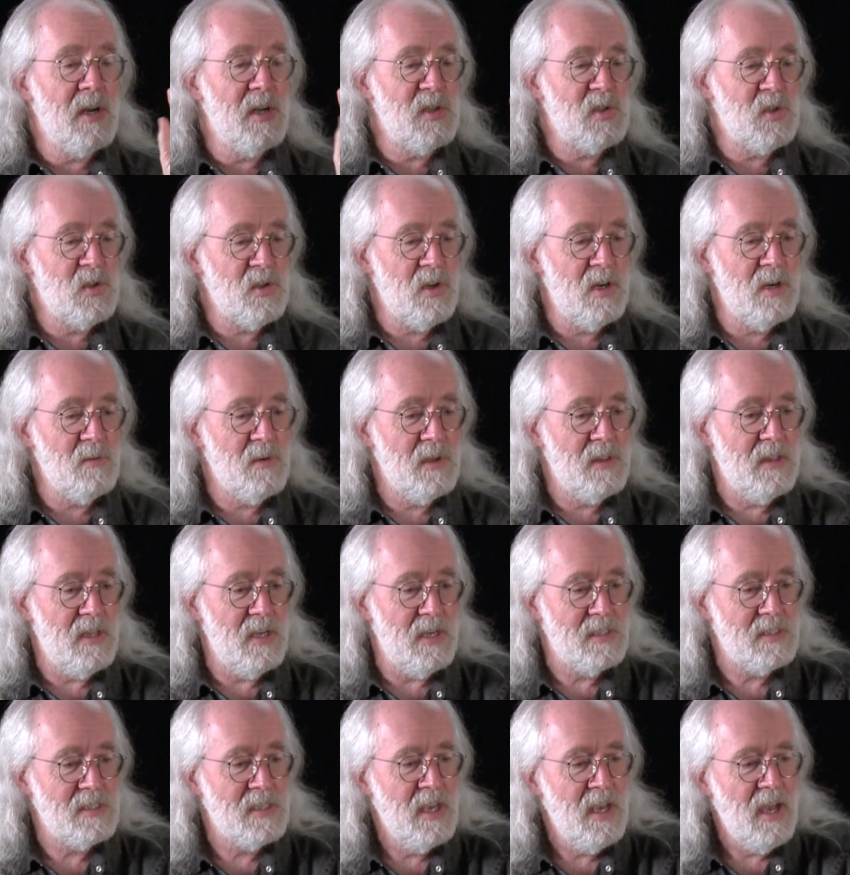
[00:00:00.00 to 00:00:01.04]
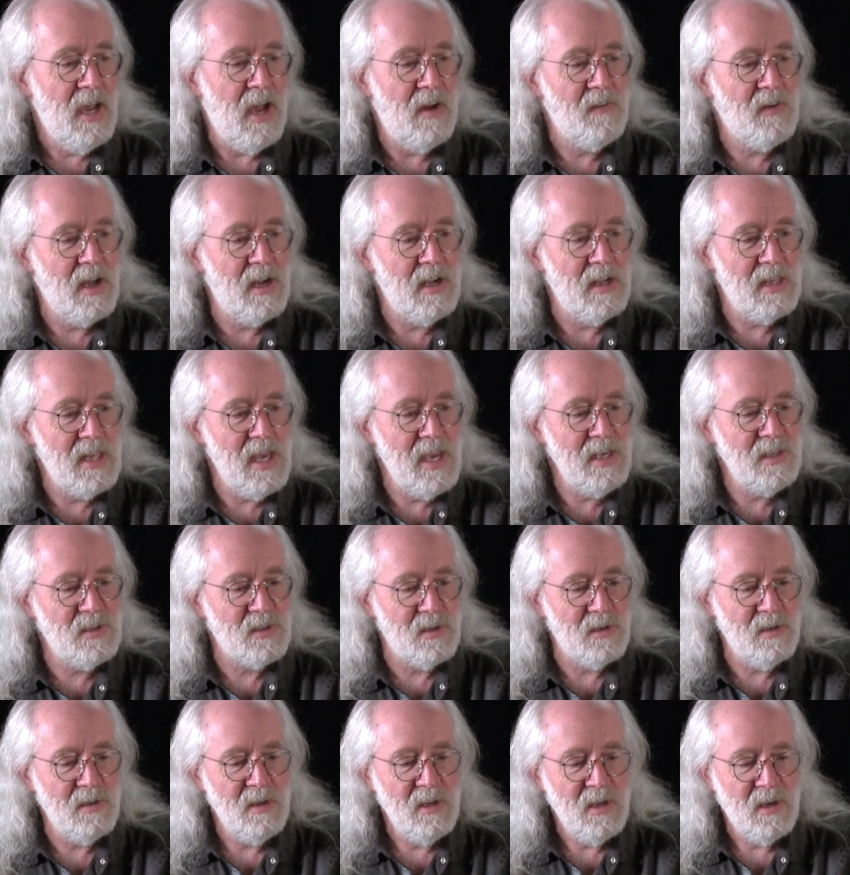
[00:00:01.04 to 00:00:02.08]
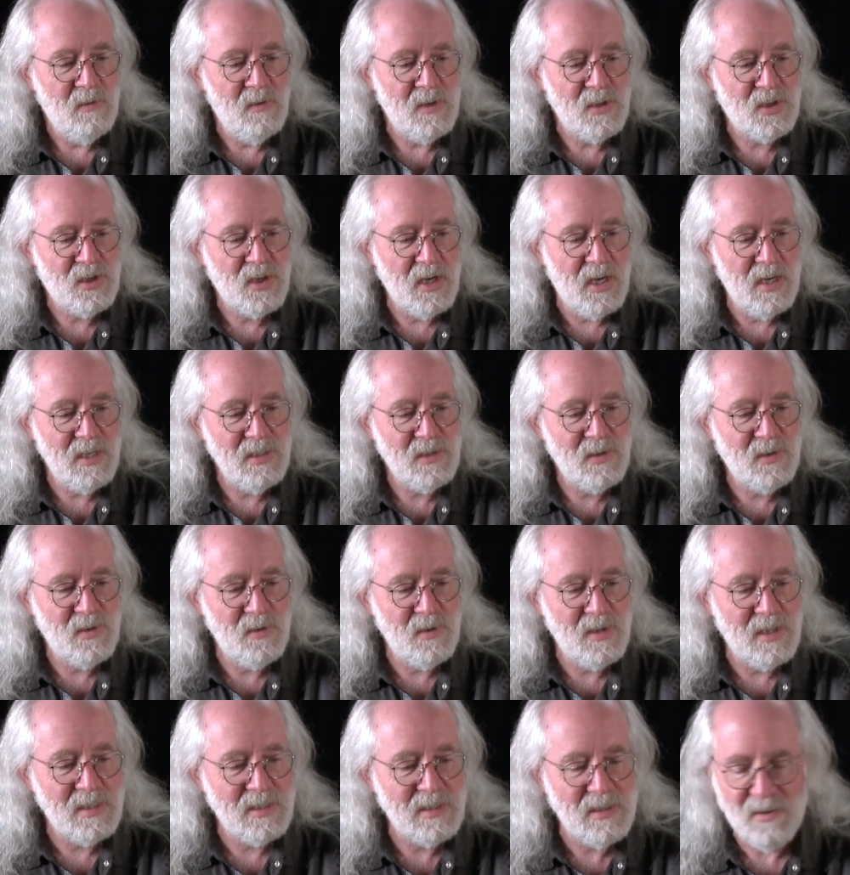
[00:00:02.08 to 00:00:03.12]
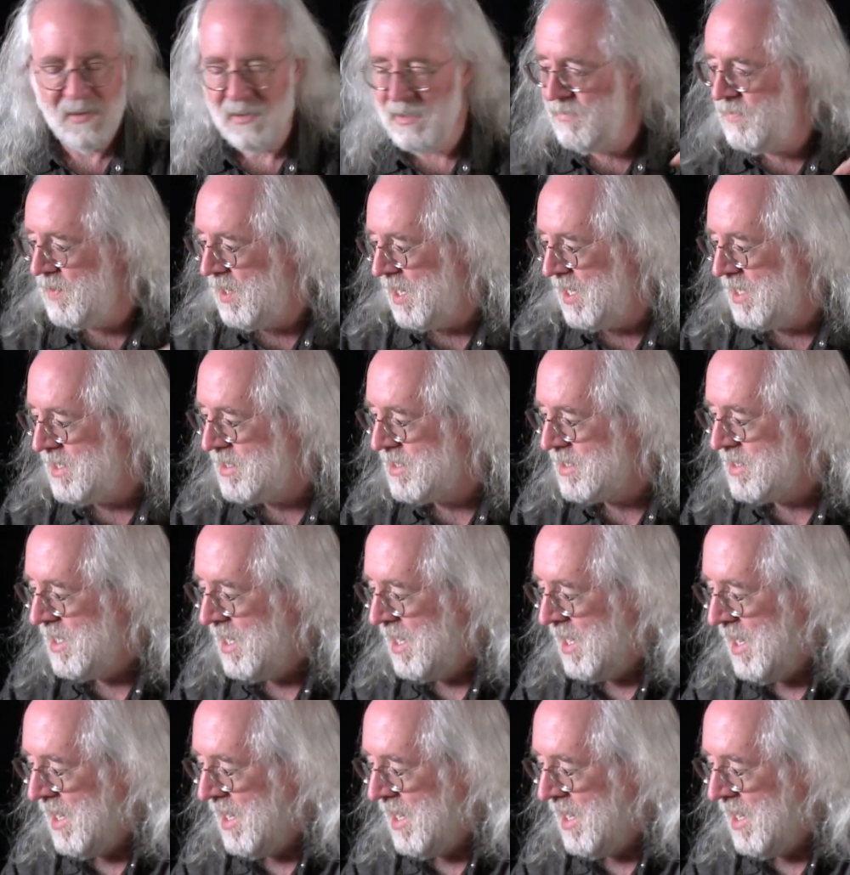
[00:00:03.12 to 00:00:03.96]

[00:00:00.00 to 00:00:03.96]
to start with this. I've got a laser which shines through this little device